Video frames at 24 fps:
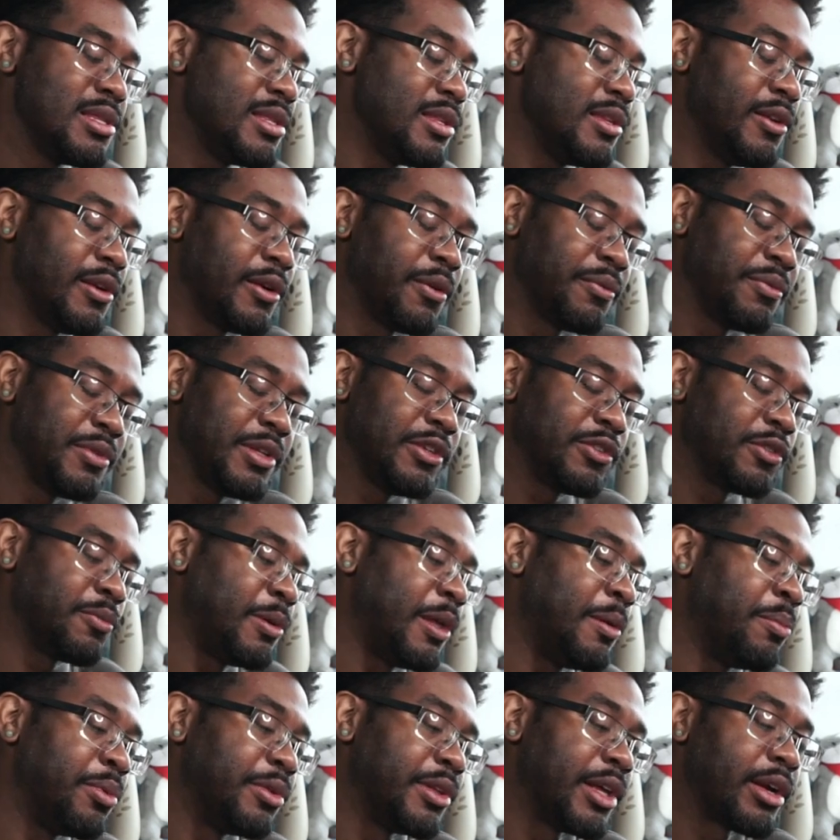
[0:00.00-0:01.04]
you know, these are
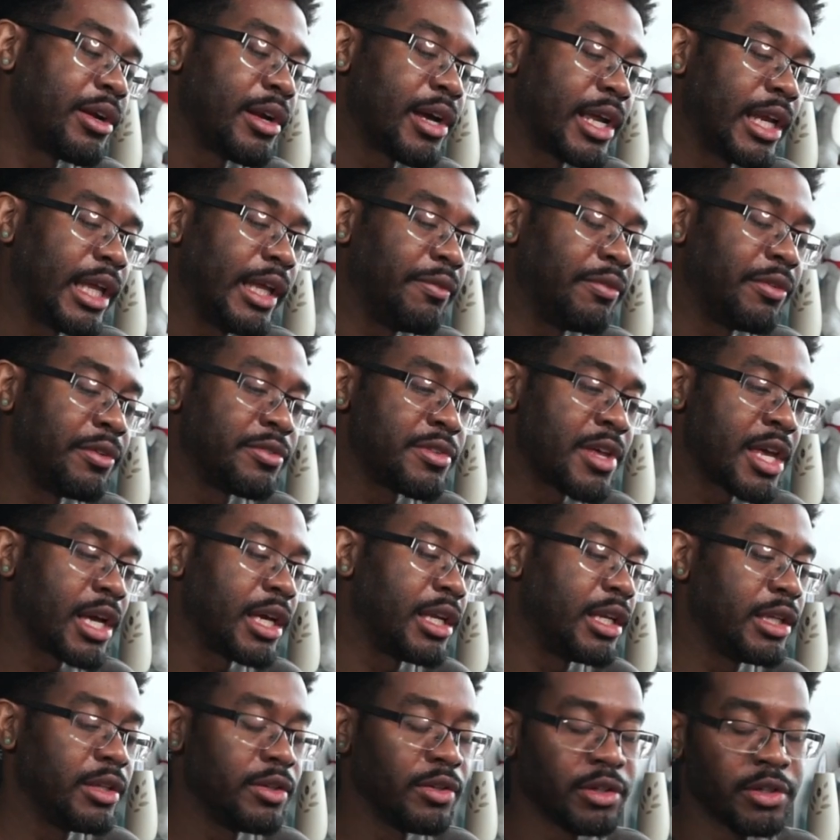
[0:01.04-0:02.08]
people that are not even
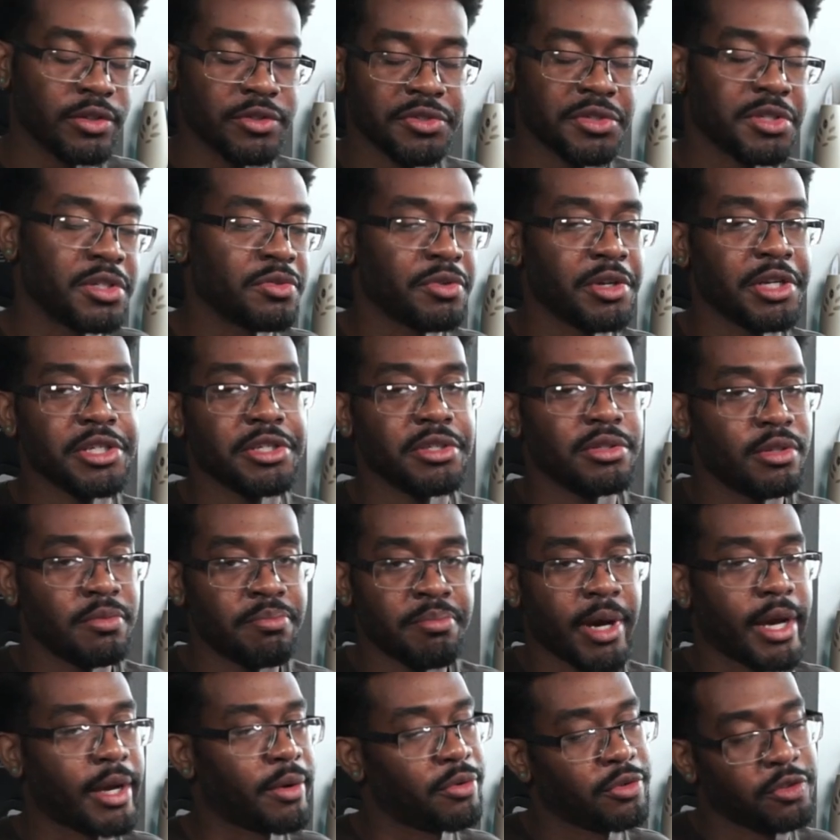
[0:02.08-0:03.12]
taking into consideration the
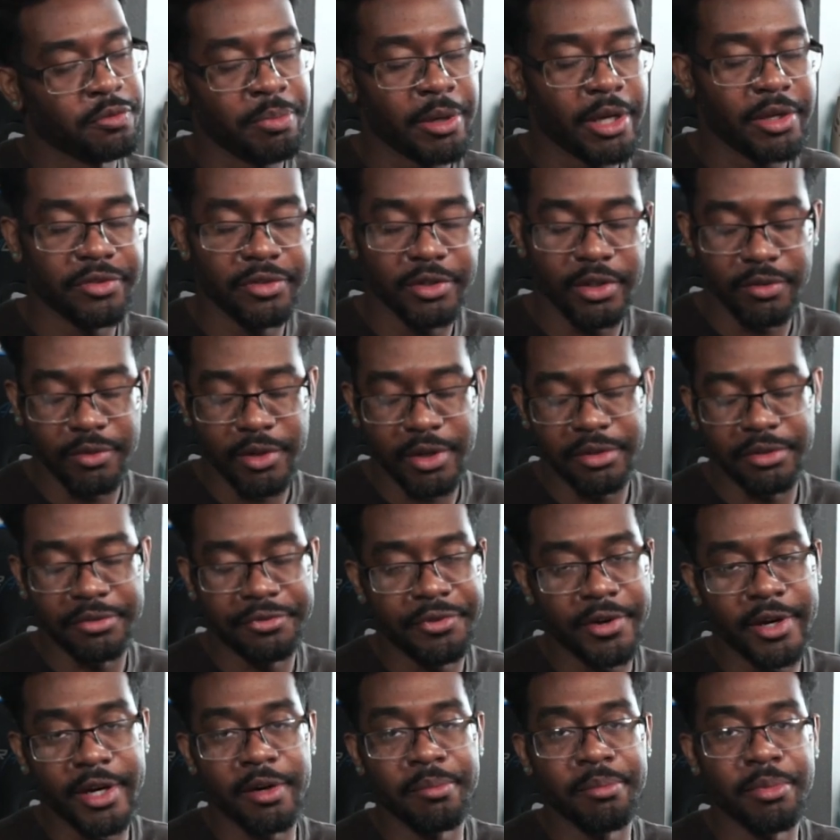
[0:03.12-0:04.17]
micro spacing around the
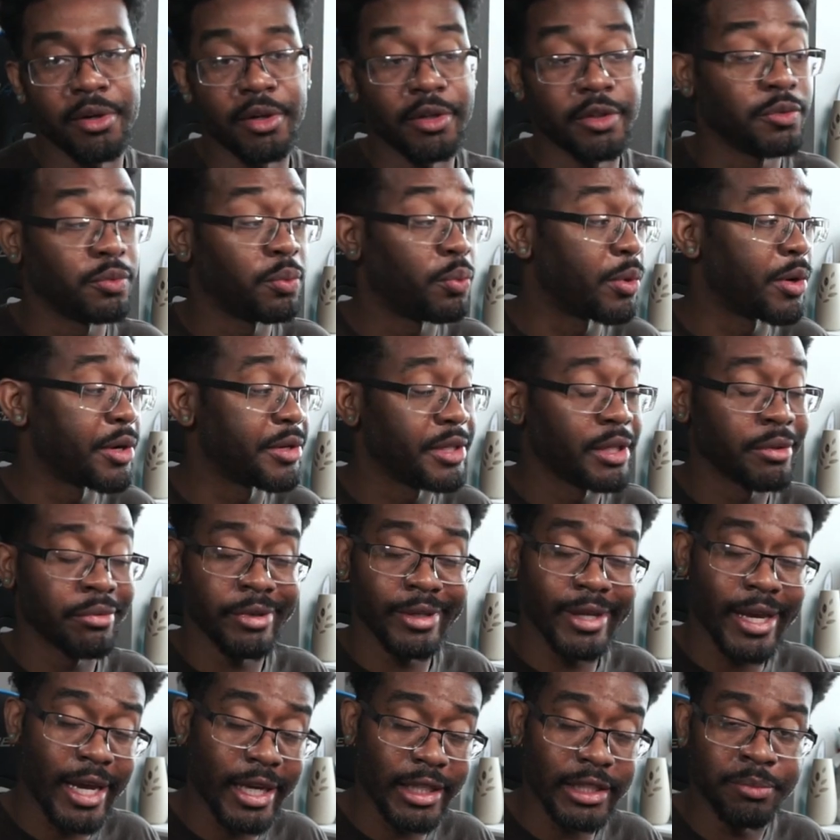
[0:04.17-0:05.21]
fireballs, where they're
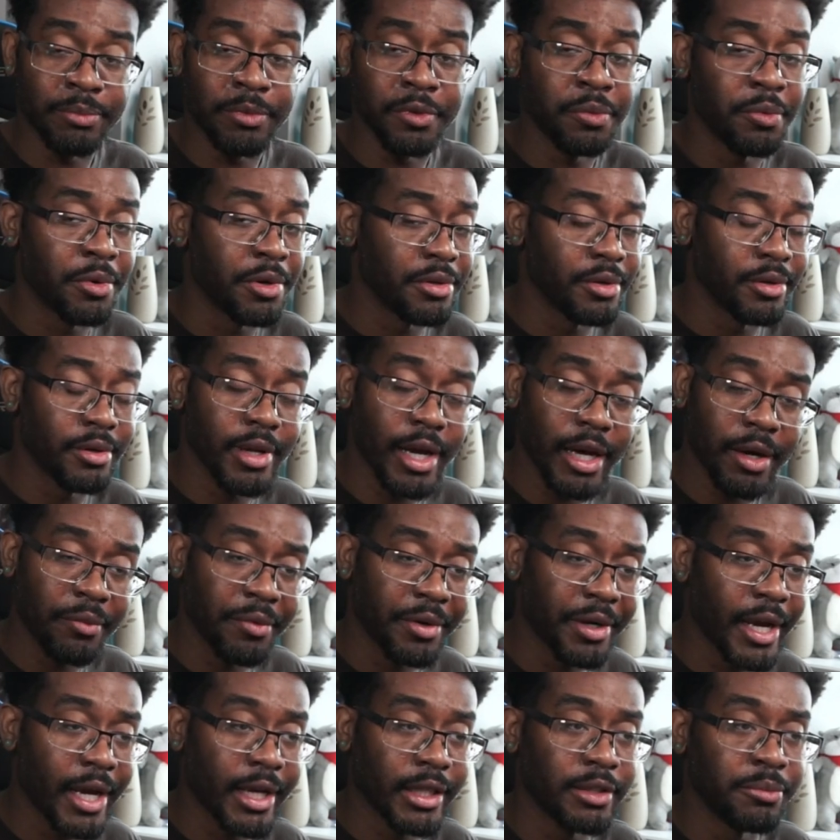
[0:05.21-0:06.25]
reactable, where they're not
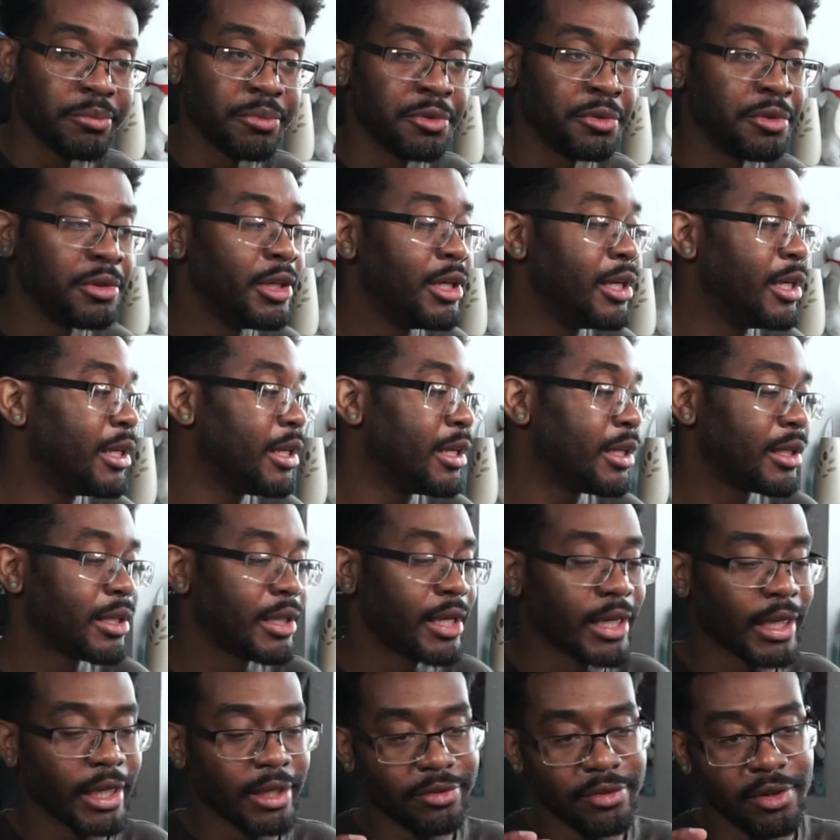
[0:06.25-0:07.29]
reactable.
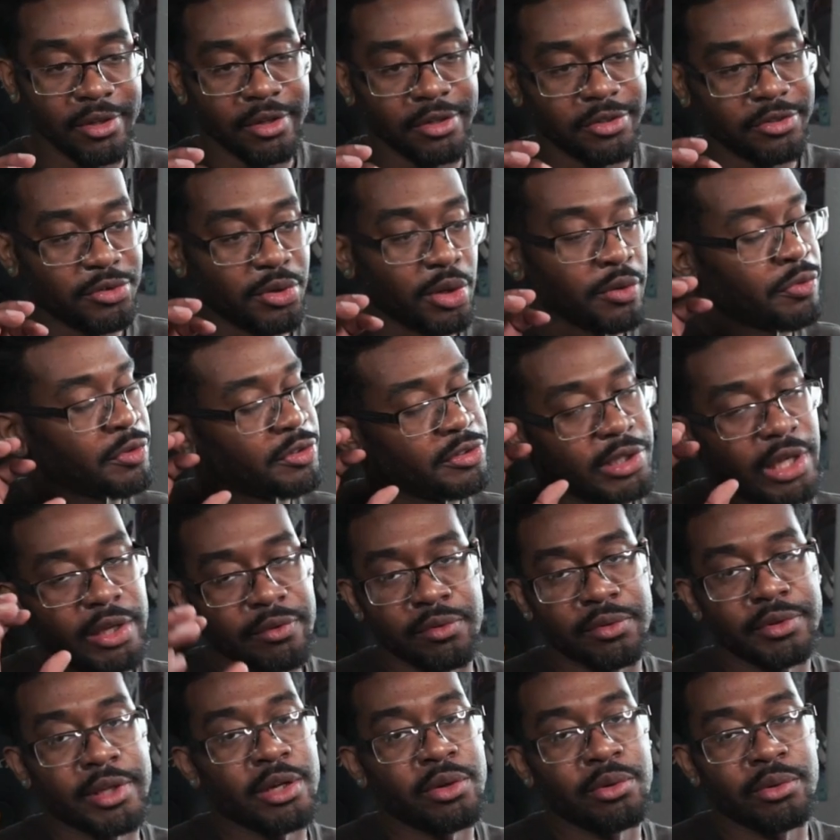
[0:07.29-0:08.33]
Like it's on a surface
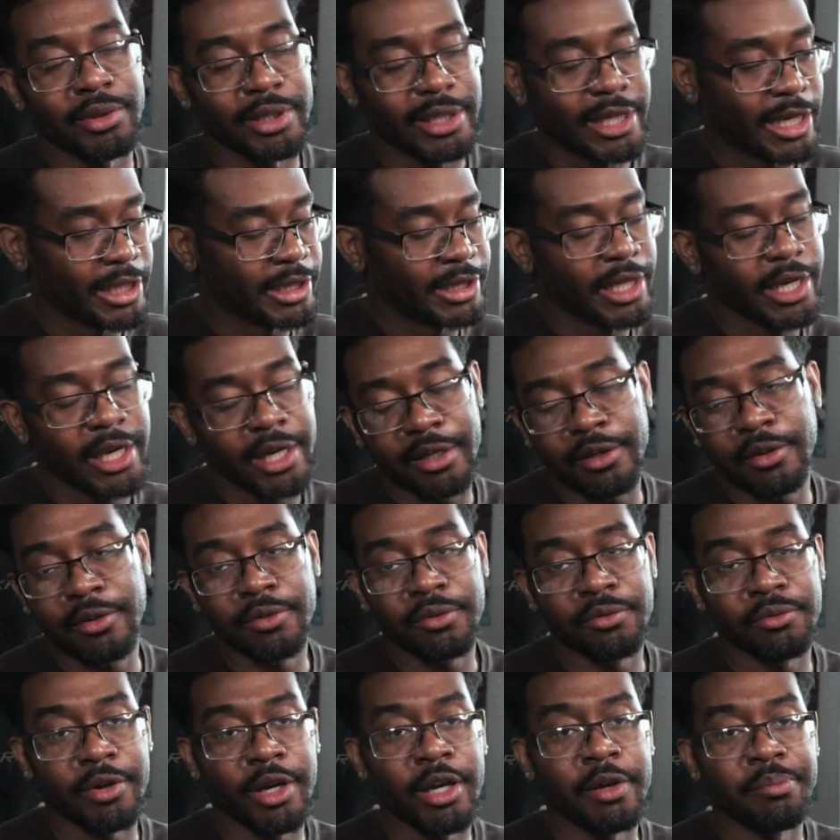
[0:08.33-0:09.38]
level, they don't get that,
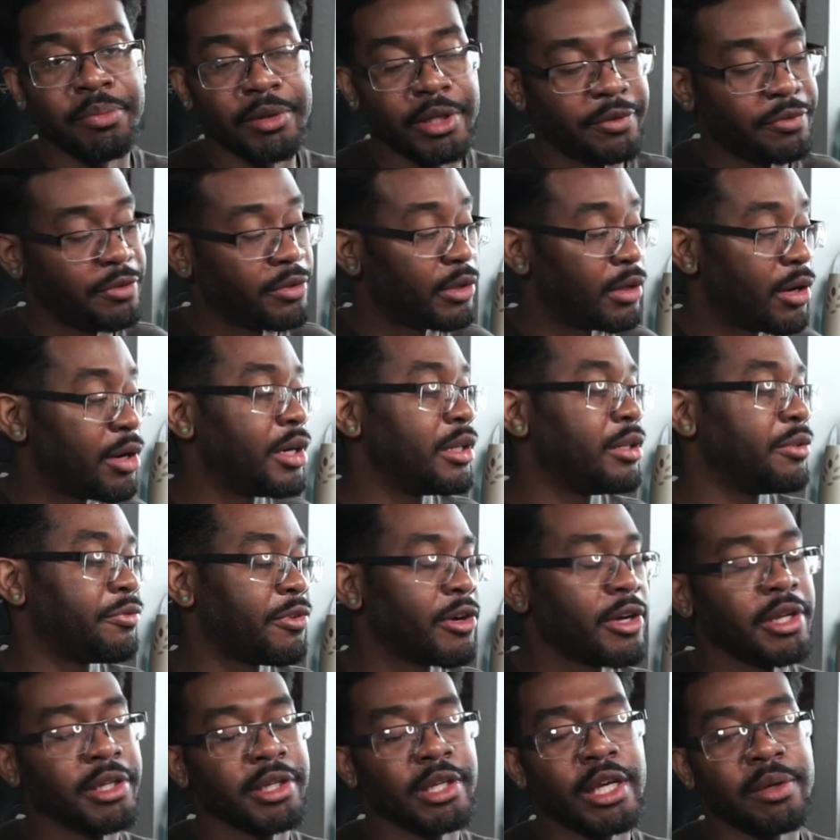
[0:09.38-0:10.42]
right? But if you're learning the
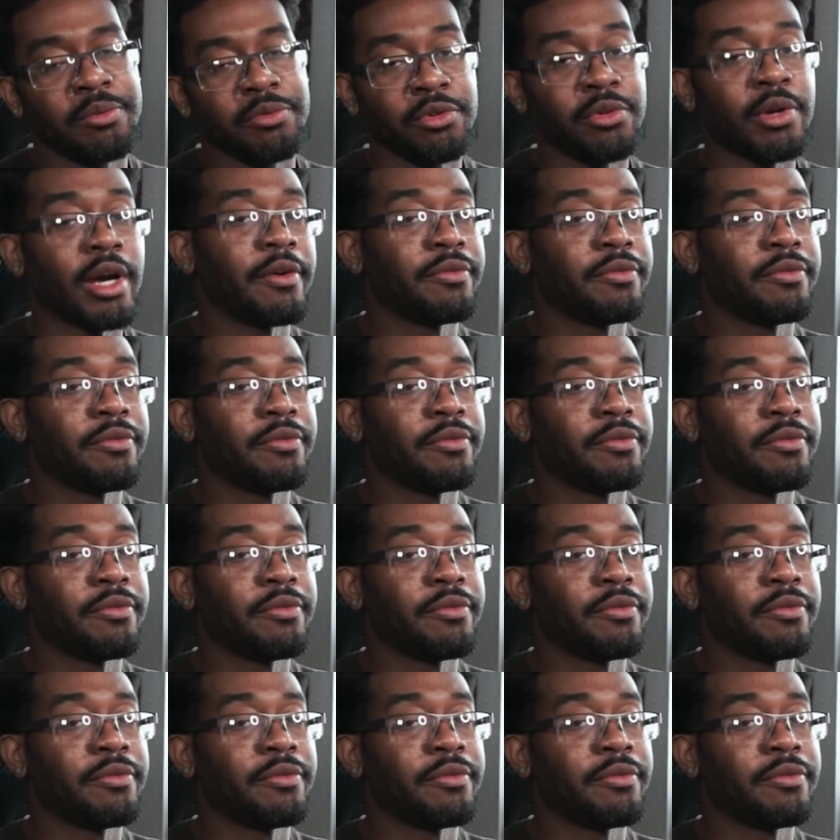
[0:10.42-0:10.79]
fighting games, you